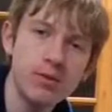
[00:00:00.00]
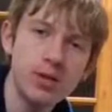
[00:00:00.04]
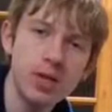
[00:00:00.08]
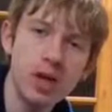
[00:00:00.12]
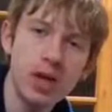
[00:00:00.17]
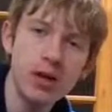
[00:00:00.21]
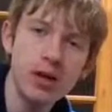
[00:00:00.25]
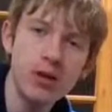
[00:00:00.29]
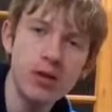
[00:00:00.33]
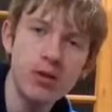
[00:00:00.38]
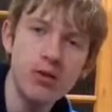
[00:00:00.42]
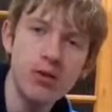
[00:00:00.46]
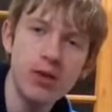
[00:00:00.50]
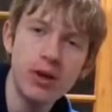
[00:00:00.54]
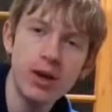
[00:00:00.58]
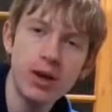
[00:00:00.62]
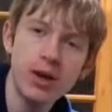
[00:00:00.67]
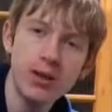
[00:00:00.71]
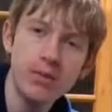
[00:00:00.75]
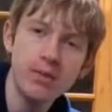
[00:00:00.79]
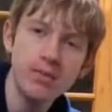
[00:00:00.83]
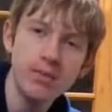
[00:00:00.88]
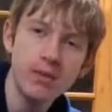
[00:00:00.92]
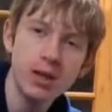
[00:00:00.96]
Jango
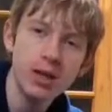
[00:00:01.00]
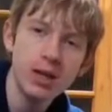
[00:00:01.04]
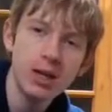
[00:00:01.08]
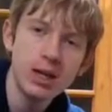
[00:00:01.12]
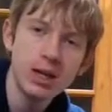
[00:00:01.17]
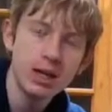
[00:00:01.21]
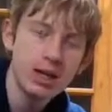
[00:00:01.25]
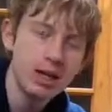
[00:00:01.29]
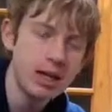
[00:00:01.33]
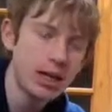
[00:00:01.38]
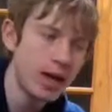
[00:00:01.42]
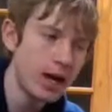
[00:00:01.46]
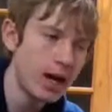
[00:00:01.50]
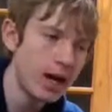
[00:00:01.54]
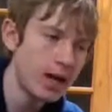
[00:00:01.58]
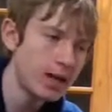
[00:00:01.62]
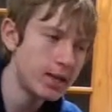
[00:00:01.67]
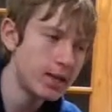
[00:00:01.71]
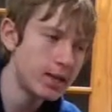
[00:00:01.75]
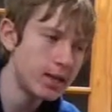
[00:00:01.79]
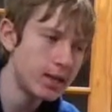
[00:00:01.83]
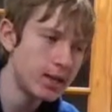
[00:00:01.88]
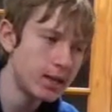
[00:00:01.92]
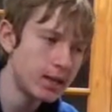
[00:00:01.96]
Fett
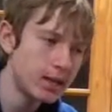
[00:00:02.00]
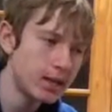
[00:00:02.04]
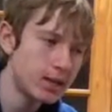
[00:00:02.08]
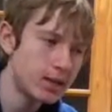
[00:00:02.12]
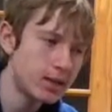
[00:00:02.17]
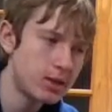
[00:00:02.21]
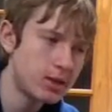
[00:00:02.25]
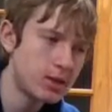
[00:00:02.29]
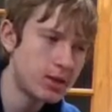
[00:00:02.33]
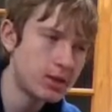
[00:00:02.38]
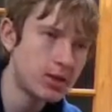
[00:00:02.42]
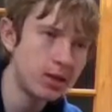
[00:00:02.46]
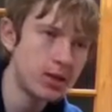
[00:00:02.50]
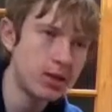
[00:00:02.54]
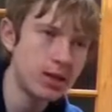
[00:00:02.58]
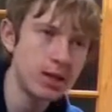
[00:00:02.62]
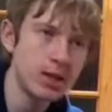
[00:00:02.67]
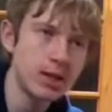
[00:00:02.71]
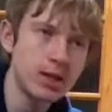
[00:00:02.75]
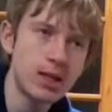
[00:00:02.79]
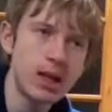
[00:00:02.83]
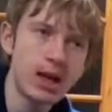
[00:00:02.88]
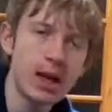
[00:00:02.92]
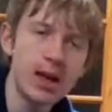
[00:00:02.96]
that just
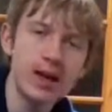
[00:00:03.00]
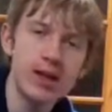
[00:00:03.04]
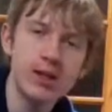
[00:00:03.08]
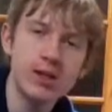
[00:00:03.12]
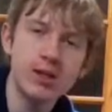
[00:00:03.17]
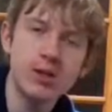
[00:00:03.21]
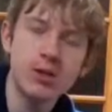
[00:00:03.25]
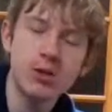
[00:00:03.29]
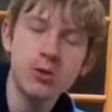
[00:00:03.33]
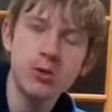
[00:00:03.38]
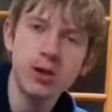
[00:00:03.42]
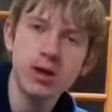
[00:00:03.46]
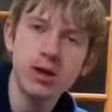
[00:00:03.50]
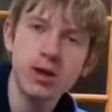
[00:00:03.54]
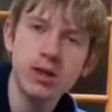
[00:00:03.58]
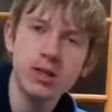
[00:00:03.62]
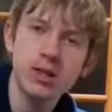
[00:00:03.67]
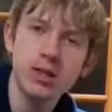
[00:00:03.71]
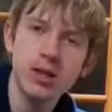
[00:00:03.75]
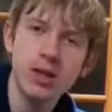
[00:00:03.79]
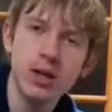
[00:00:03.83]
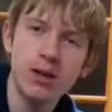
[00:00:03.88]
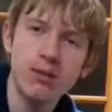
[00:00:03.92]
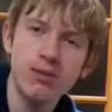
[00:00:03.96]
doesn't age as quick
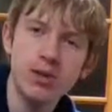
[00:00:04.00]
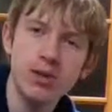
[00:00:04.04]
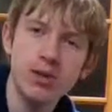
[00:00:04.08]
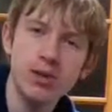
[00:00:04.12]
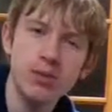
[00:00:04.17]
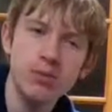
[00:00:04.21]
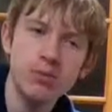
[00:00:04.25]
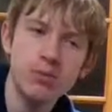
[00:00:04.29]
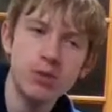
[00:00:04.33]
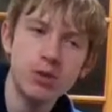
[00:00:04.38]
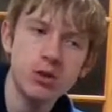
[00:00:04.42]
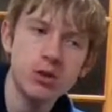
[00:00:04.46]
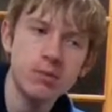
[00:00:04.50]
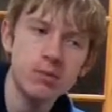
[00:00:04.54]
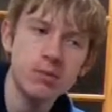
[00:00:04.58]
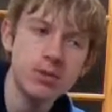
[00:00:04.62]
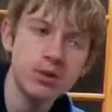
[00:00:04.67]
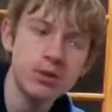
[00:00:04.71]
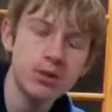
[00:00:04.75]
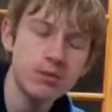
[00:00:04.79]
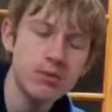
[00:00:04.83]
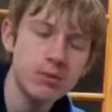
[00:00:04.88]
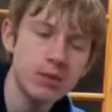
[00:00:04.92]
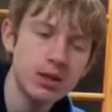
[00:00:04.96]
as the other
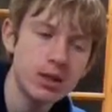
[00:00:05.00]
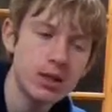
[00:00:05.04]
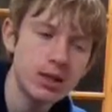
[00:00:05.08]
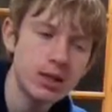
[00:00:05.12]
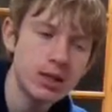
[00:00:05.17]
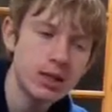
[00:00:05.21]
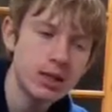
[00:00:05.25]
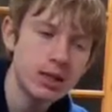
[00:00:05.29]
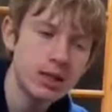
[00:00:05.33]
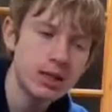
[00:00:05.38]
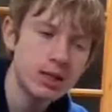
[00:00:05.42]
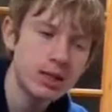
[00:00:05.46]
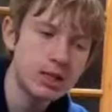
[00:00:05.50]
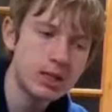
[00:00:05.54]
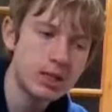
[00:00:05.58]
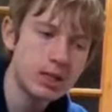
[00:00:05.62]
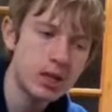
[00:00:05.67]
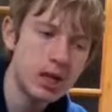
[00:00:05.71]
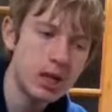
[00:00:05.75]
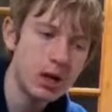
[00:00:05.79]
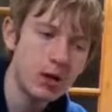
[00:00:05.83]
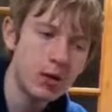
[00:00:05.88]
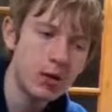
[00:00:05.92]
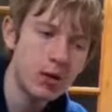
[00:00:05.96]
Stormtroopers.
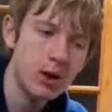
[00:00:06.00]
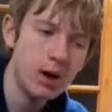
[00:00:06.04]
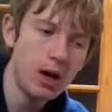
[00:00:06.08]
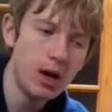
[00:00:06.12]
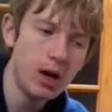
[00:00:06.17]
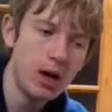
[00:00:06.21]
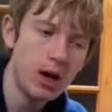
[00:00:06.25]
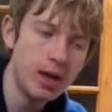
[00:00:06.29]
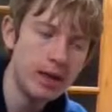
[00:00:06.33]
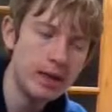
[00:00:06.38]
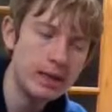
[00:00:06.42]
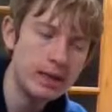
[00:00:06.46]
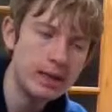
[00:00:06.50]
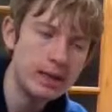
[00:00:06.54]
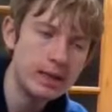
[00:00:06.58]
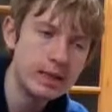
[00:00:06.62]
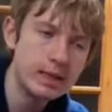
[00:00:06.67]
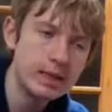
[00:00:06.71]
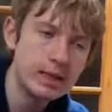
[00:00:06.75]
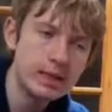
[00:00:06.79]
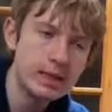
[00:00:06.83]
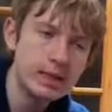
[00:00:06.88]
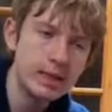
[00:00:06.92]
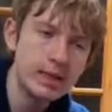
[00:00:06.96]
So,
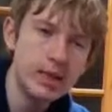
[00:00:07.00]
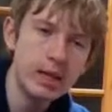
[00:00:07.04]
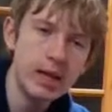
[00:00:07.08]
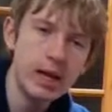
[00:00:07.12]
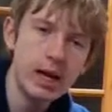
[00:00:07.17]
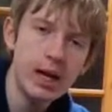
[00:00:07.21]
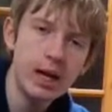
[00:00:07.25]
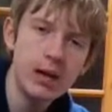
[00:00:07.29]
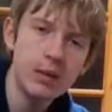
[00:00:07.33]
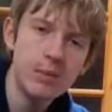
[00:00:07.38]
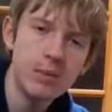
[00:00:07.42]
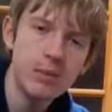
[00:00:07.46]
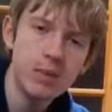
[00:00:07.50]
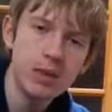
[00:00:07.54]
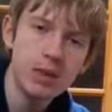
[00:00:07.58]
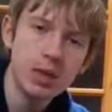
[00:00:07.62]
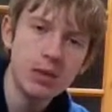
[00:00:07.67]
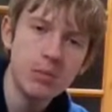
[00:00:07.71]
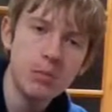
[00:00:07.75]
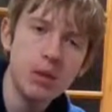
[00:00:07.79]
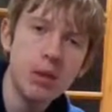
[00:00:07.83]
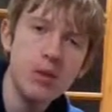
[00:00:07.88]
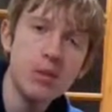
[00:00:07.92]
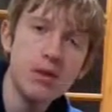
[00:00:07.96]
yeah,
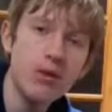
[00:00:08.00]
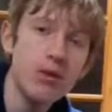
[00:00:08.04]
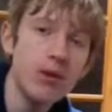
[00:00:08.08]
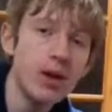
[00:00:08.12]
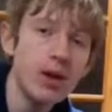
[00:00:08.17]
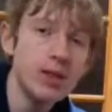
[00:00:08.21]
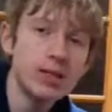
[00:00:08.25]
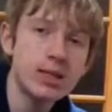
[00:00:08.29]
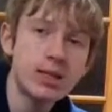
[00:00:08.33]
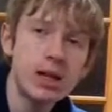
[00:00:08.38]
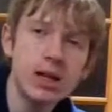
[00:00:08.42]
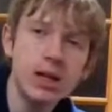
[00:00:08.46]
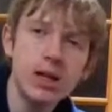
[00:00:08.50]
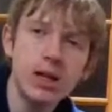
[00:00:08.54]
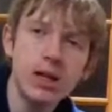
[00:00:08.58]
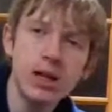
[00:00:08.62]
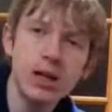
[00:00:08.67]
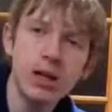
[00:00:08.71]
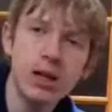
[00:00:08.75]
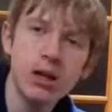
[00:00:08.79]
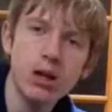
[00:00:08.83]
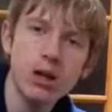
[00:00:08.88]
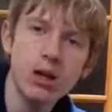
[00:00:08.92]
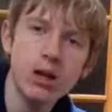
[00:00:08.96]
Boba Fett is
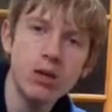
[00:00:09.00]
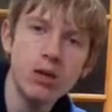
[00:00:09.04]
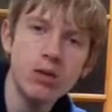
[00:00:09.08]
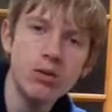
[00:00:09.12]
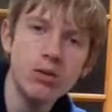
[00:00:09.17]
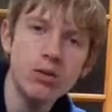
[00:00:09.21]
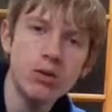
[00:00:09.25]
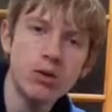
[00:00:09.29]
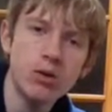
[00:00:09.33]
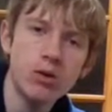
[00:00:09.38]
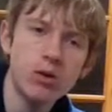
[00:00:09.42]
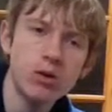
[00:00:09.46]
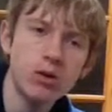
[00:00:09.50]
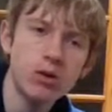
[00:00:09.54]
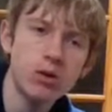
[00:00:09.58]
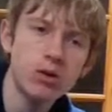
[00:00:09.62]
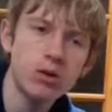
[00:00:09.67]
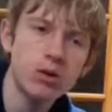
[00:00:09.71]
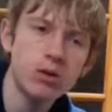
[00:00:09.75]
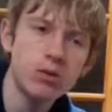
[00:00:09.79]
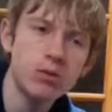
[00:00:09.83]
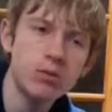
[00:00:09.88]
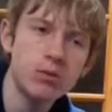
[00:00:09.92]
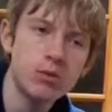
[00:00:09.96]
technically a clone or a
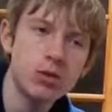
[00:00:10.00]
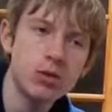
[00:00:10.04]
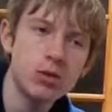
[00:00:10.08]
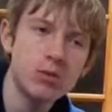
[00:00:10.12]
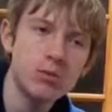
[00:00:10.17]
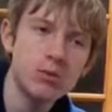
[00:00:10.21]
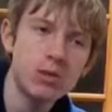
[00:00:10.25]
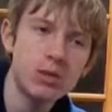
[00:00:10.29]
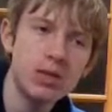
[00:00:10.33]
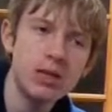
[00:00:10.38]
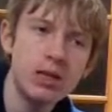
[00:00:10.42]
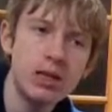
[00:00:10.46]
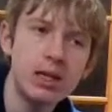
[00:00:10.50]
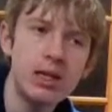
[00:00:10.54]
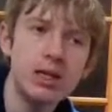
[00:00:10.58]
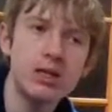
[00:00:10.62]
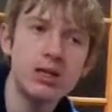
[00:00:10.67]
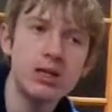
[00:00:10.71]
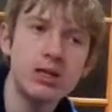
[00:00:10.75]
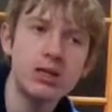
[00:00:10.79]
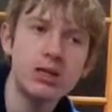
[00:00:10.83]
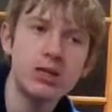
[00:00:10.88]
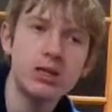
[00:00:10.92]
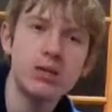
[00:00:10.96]
Stormtrooper. He
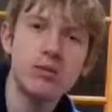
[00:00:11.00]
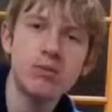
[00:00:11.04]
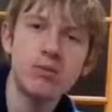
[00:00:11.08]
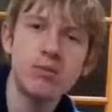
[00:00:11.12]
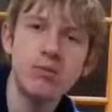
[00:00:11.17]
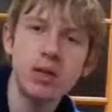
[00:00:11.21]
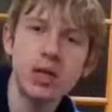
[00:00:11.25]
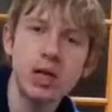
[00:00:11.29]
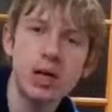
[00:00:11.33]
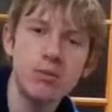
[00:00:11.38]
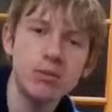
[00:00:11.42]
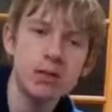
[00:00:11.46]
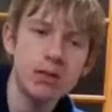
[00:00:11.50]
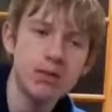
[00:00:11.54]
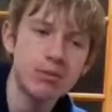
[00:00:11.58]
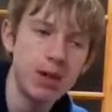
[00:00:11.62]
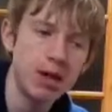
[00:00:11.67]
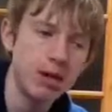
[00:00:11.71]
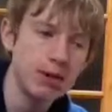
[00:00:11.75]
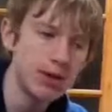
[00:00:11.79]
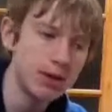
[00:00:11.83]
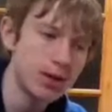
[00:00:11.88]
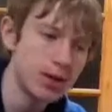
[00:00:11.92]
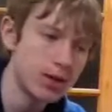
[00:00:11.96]
just becomes a
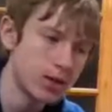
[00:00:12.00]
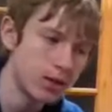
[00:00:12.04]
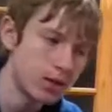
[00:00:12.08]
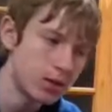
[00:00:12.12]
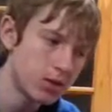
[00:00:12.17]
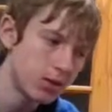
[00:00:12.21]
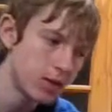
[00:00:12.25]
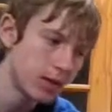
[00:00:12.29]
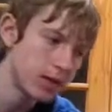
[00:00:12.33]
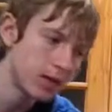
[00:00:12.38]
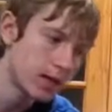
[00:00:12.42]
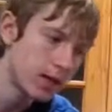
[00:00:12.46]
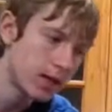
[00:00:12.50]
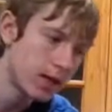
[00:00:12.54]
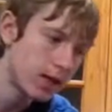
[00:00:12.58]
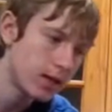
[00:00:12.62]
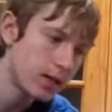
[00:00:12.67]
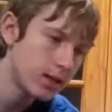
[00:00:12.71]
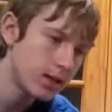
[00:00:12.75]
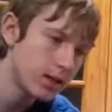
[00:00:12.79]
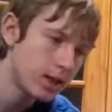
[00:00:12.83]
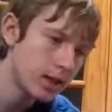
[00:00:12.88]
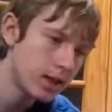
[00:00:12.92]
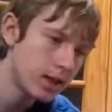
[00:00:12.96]
bounty hunter
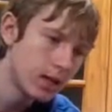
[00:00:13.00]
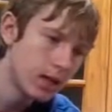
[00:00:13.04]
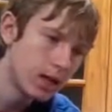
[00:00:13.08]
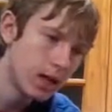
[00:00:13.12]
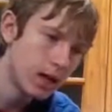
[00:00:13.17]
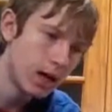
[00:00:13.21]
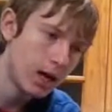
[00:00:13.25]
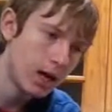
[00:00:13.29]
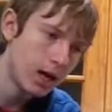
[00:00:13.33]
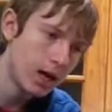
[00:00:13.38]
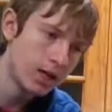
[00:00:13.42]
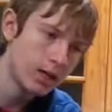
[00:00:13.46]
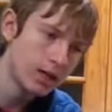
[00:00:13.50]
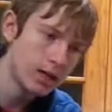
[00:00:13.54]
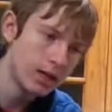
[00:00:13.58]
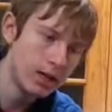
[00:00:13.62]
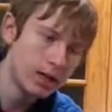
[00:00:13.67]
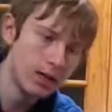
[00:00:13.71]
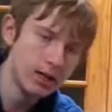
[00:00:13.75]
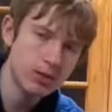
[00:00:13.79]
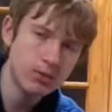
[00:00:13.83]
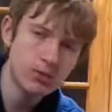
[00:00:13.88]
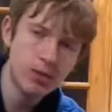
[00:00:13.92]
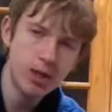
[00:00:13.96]
instead, and
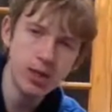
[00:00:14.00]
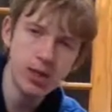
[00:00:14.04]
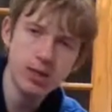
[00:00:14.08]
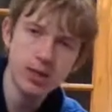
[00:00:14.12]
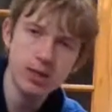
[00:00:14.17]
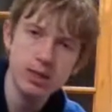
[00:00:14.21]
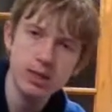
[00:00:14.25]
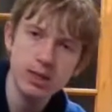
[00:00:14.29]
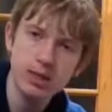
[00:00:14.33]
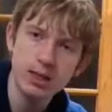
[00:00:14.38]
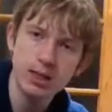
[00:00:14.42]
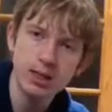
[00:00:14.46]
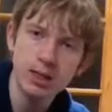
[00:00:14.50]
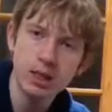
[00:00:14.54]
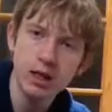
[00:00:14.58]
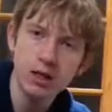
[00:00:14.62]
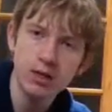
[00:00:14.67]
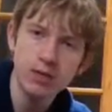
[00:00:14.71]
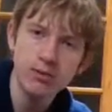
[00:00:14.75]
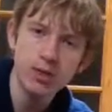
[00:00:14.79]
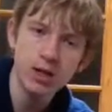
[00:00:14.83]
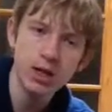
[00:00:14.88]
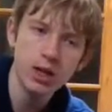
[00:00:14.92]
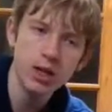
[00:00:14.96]
he's raised as a son
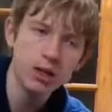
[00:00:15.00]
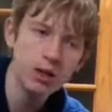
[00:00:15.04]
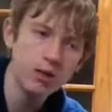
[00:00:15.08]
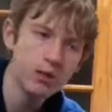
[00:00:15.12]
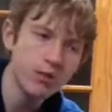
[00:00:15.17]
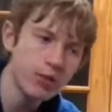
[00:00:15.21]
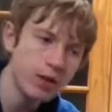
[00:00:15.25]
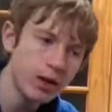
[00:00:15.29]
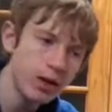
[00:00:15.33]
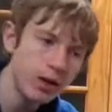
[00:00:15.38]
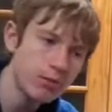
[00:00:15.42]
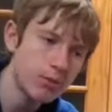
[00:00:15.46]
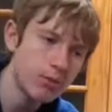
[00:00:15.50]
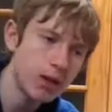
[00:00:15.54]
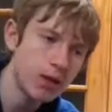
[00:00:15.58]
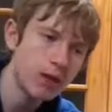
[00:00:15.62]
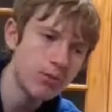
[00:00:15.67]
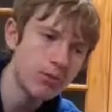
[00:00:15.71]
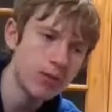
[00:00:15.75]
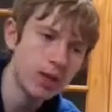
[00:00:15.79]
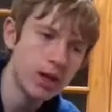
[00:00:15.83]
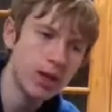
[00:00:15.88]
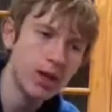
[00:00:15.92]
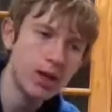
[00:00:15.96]
of Jango Fett
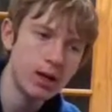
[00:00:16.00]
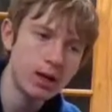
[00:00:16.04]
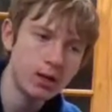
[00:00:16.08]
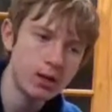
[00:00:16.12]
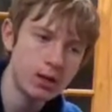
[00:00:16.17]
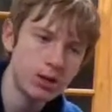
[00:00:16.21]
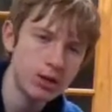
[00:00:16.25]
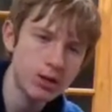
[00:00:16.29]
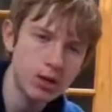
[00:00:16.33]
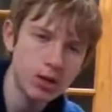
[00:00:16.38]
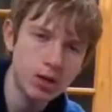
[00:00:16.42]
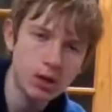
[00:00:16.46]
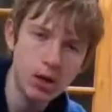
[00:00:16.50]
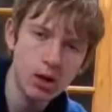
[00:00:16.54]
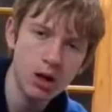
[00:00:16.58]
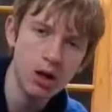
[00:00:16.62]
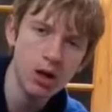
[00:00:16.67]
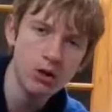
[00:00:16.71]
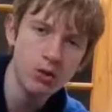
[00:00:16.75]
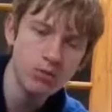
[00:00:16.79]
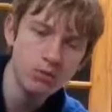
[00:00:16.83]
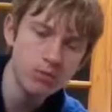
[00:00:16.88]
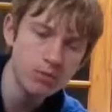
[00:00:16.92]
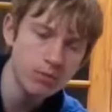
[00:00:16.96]
rather than just a
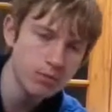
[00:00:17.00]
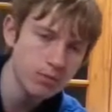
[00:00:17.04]
clone.